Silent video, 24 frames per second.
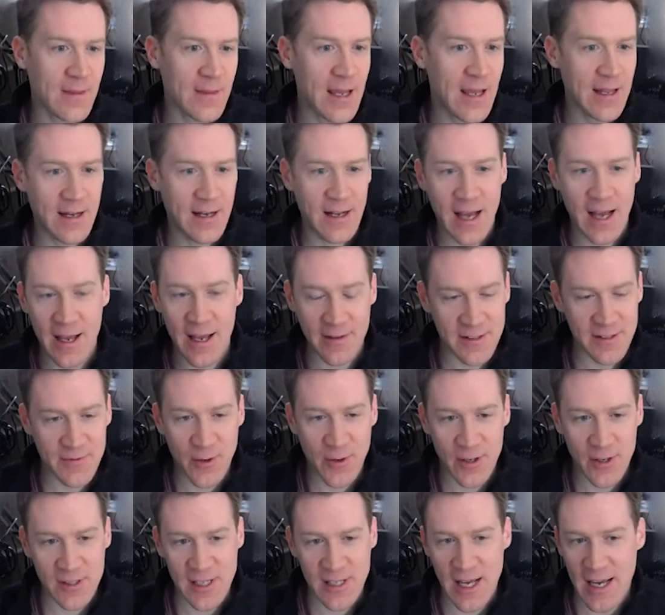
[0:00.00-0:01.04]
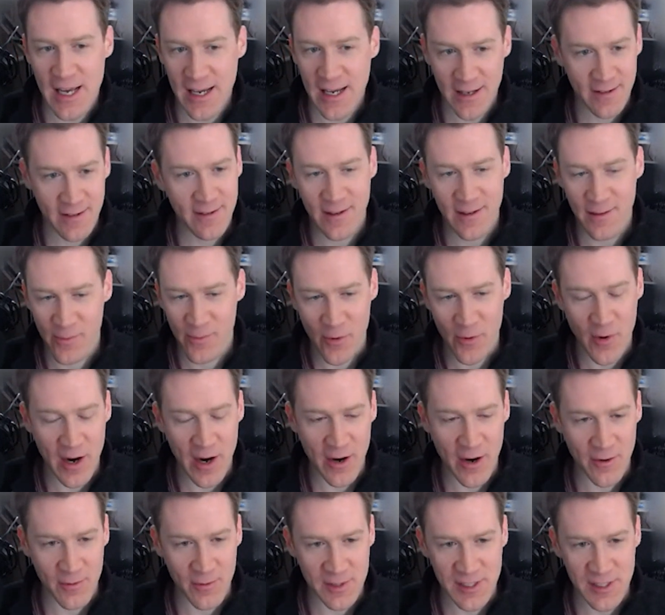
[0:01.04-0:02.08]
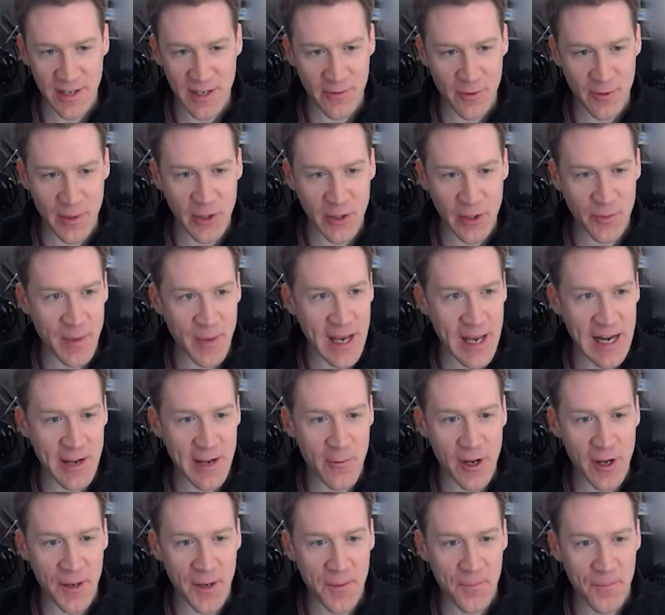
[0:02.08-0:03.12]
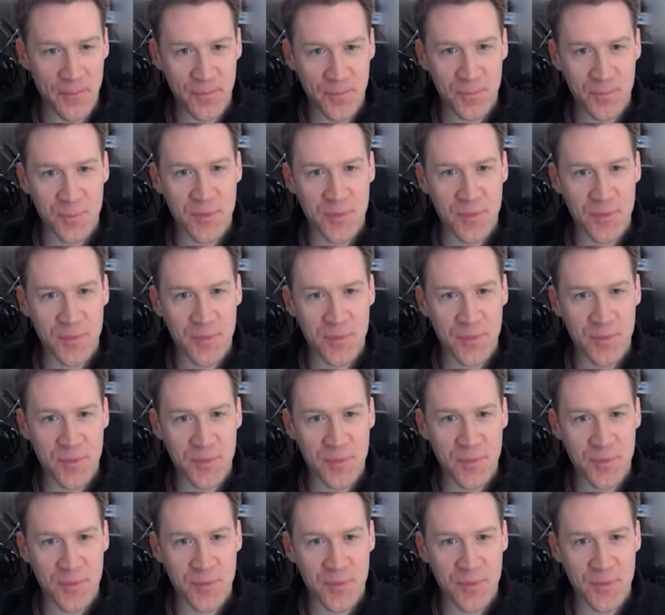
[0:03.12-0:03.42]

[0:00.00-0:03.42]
that, as far as I am aware, was never built by anyone.